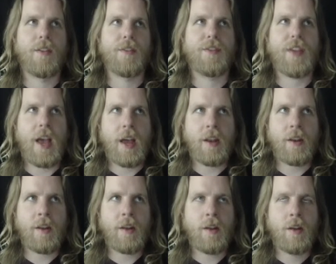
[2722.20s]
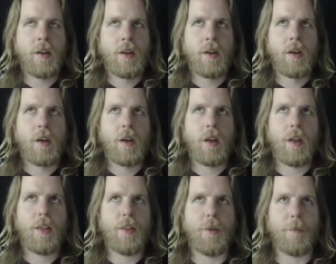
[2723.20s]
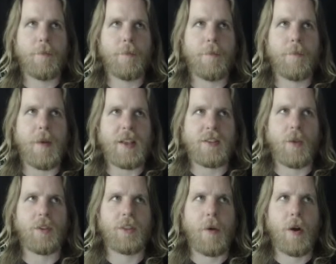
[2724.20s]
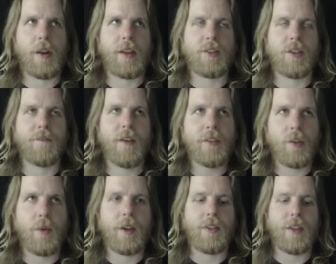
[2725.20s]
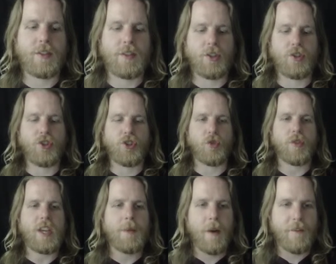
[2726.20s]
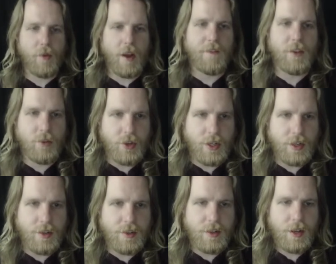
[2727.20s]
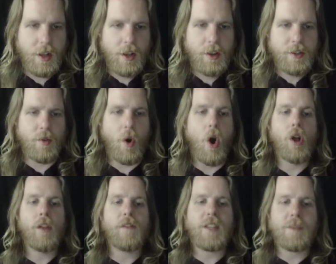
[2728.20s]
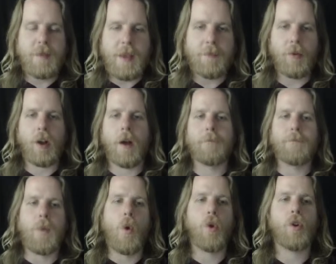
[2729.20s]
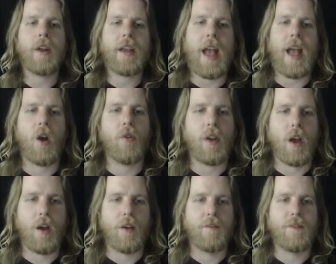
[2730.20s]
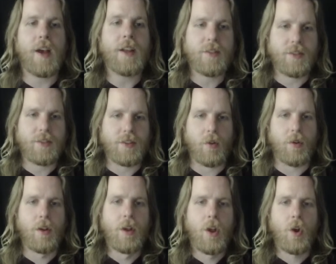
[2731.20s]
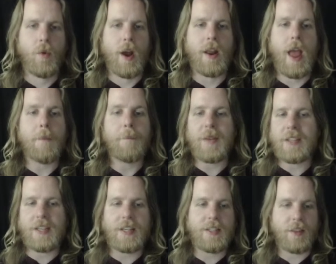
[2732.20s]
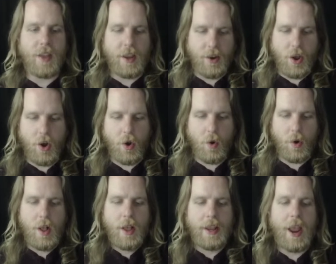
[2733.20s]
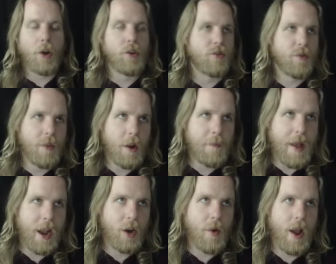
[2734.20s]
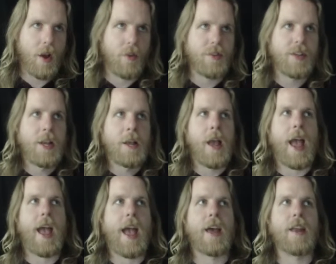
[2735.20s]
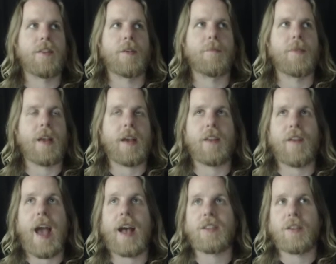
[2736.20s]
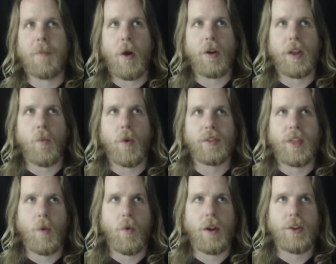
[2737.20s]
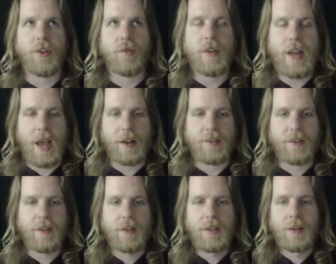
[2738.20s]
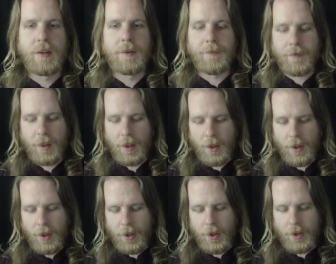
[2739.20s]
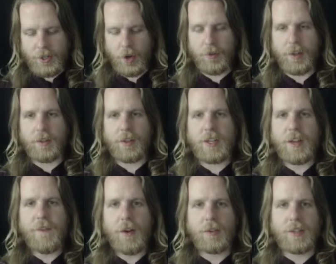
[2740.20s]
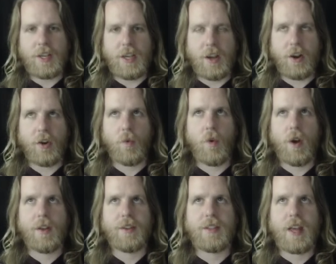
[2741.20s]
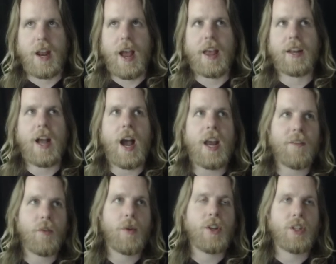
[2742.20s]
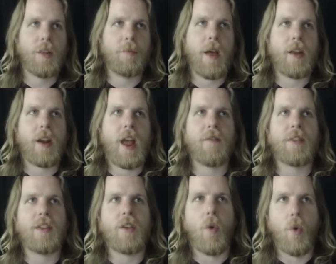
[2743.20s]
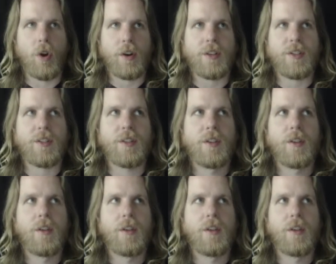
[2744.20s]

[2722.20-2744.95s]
Then basically what the party is confronted with is this stream of refugees. So all of these people come pouring out of Nightstone, right? NPCs that they know, characters from their background, and they kind of ask the party what they want to do next. So the difficulty here was that I had kind of originally planned on having the orcs